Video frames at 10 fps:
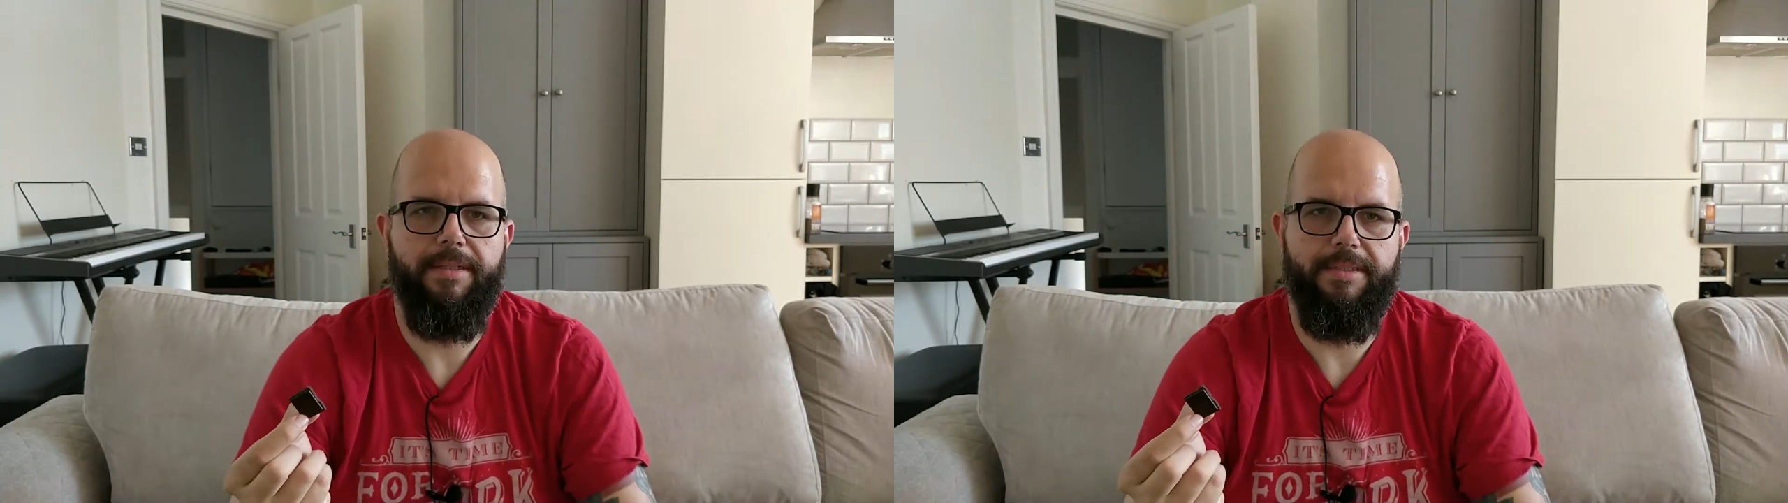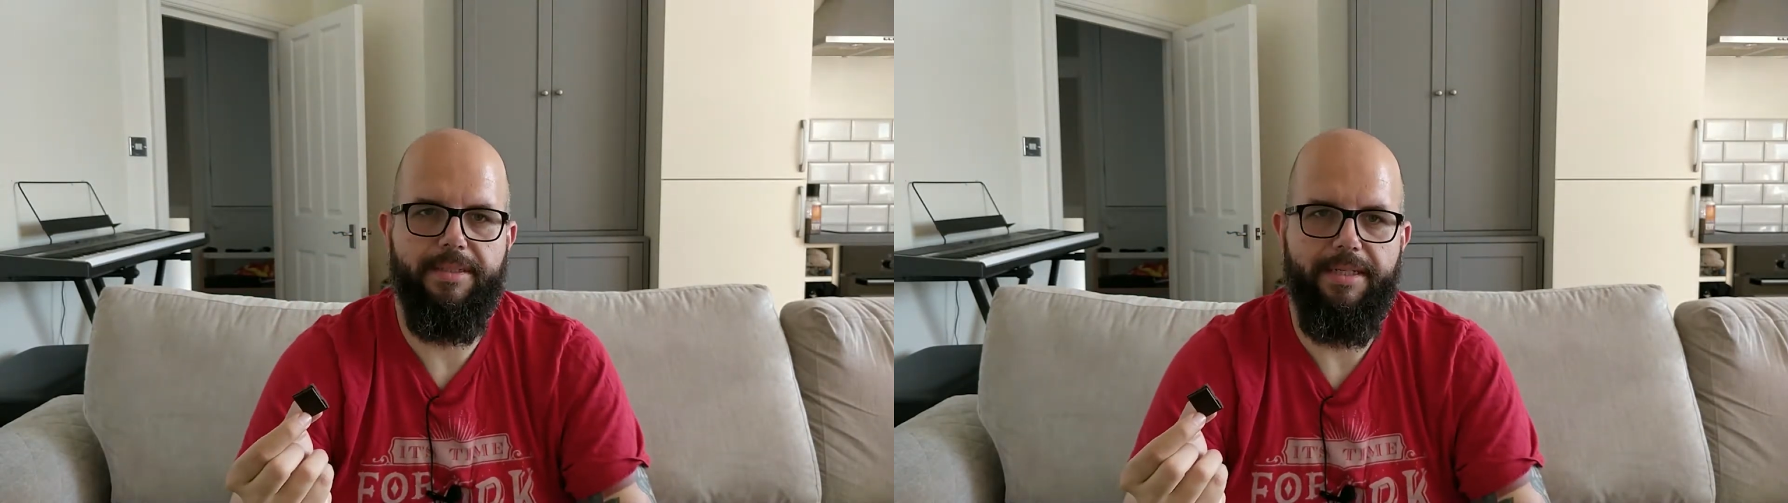
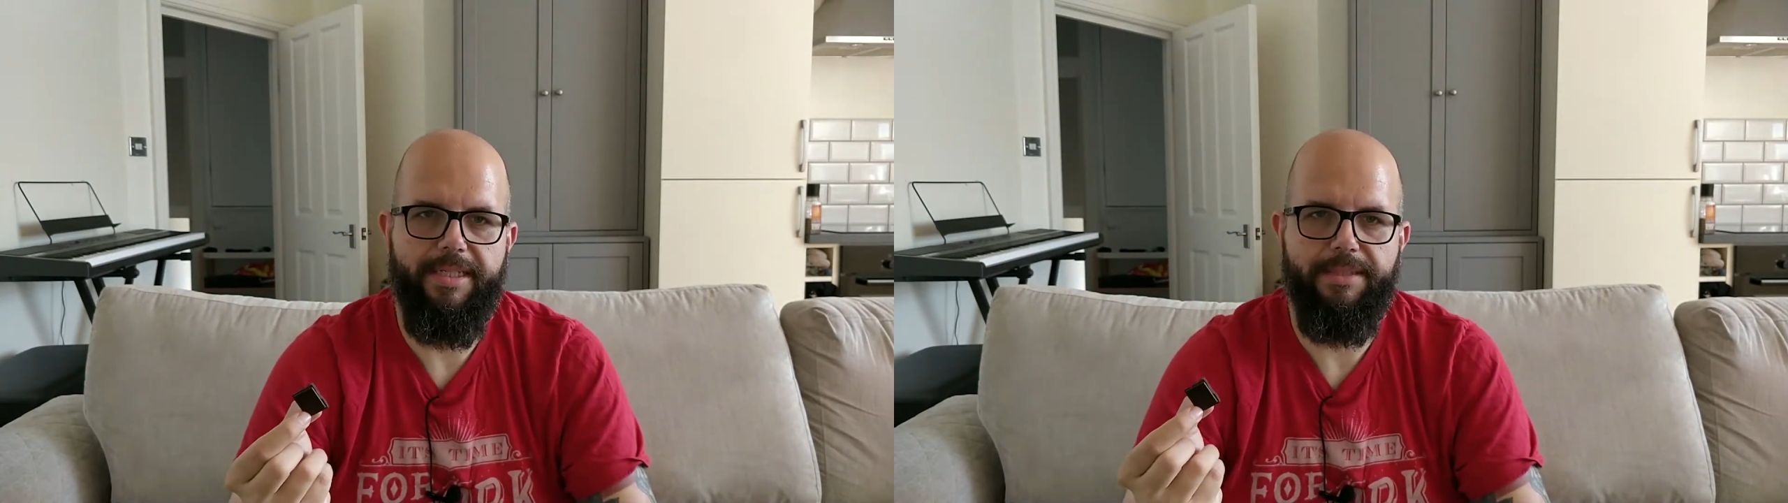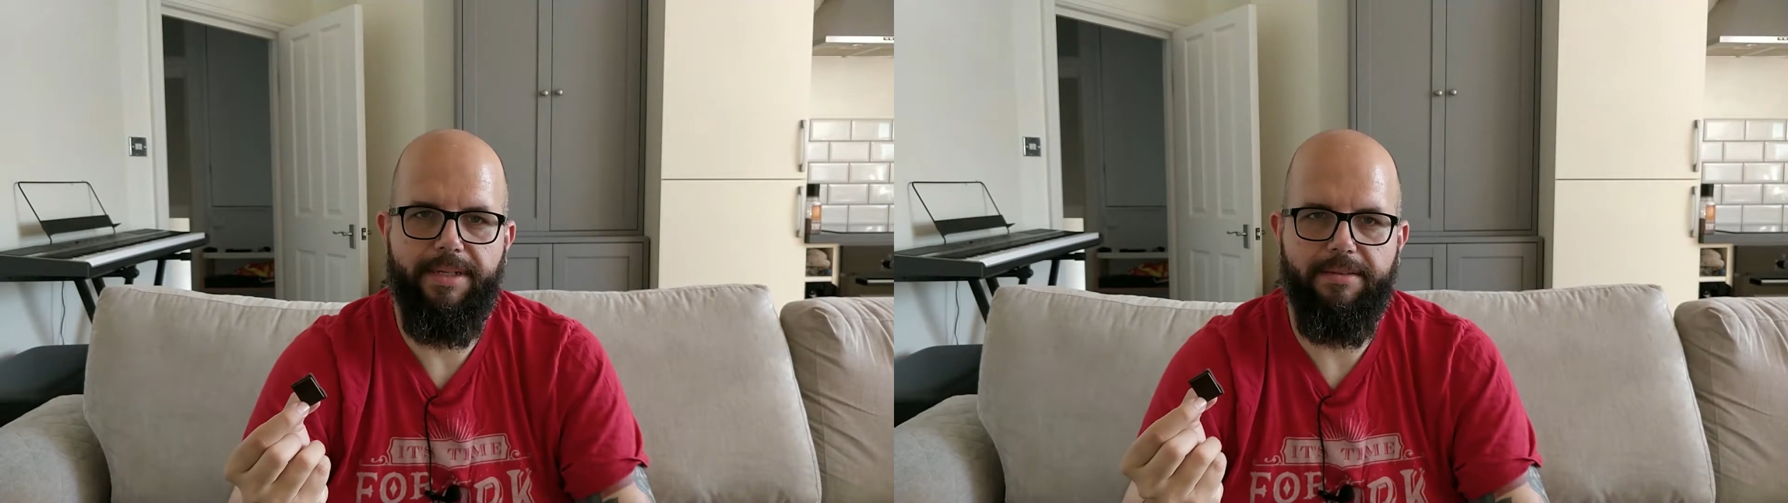
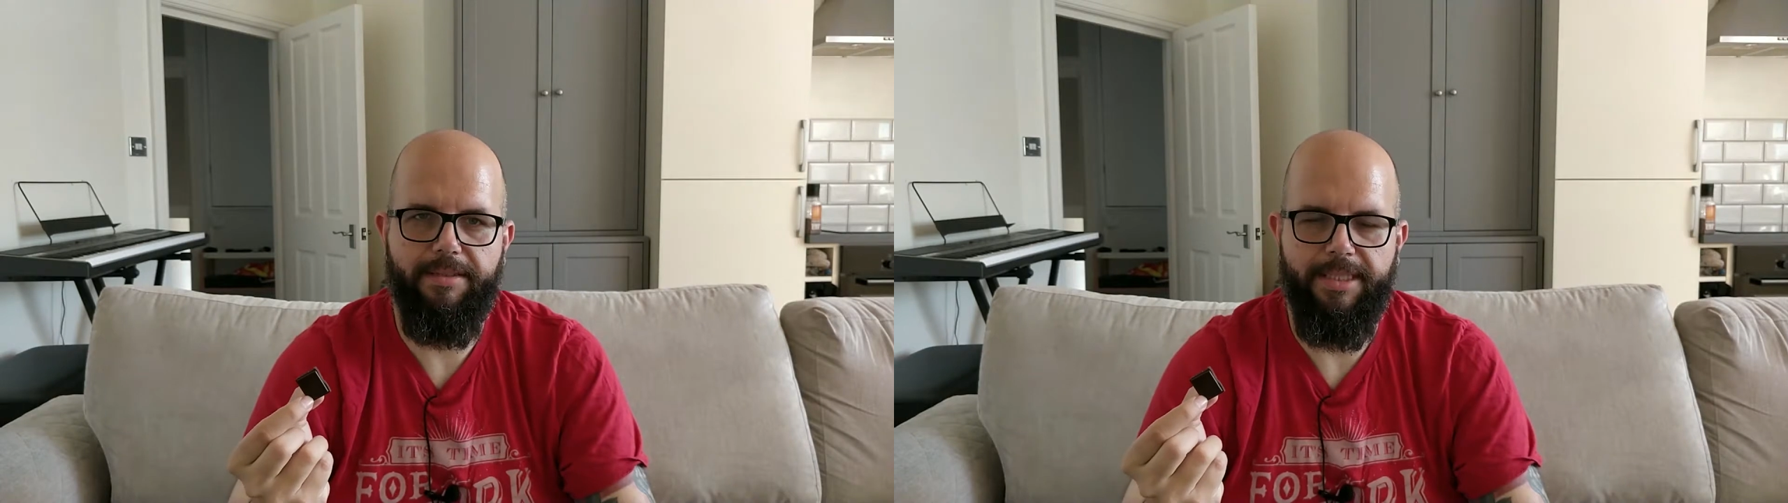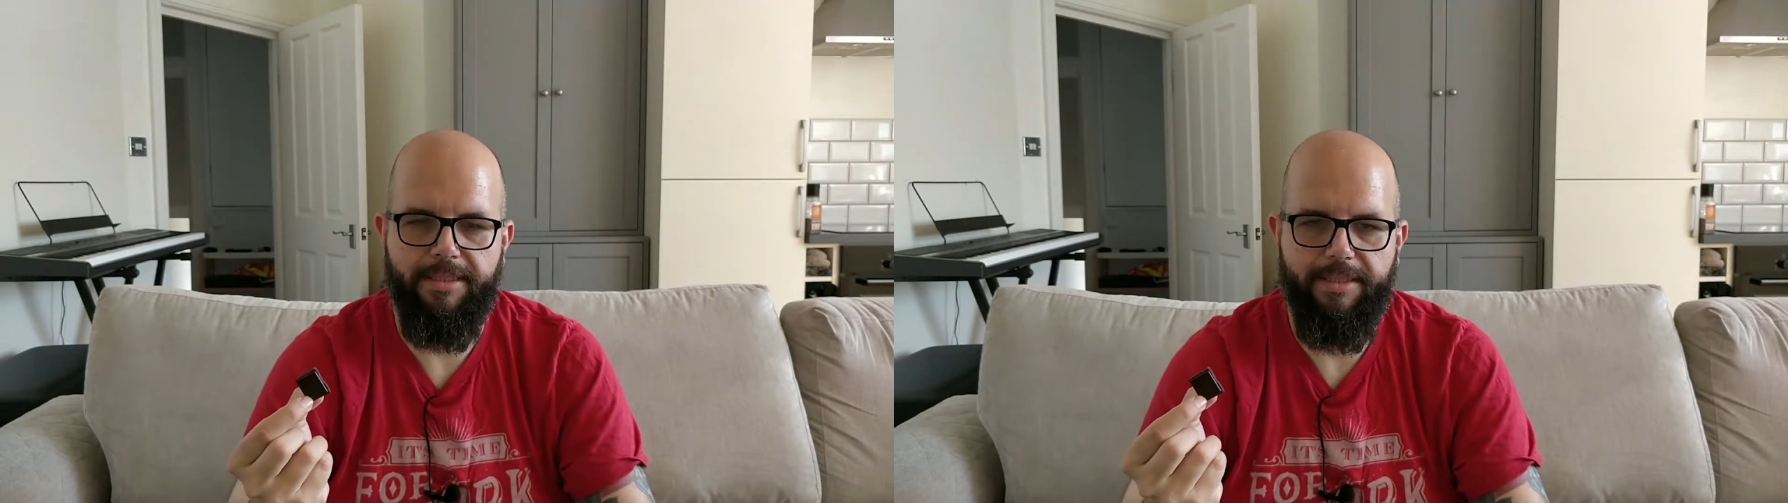certainly smells
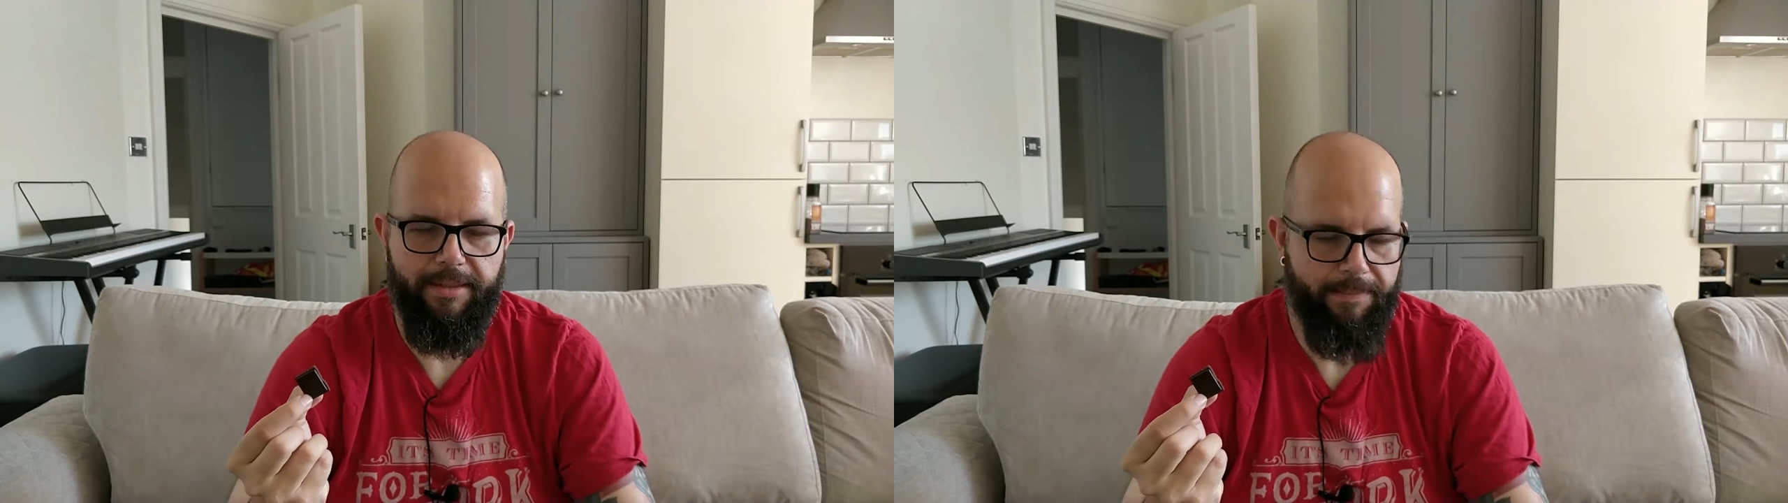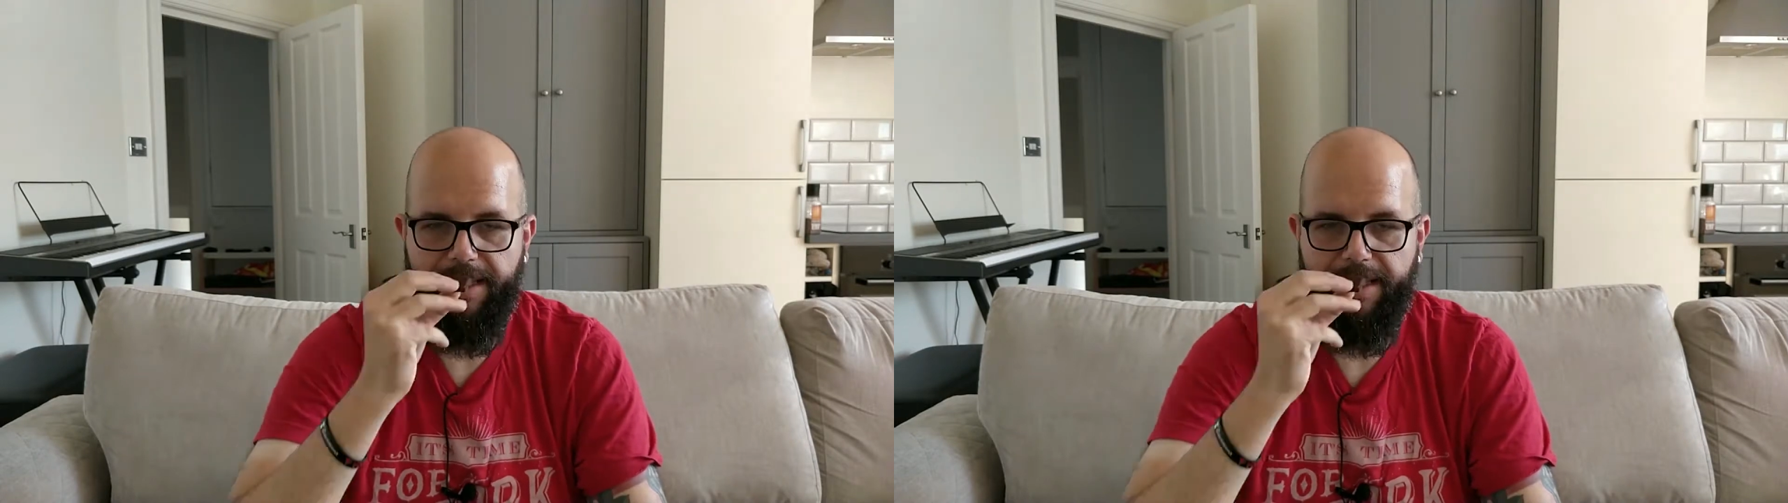of ginger.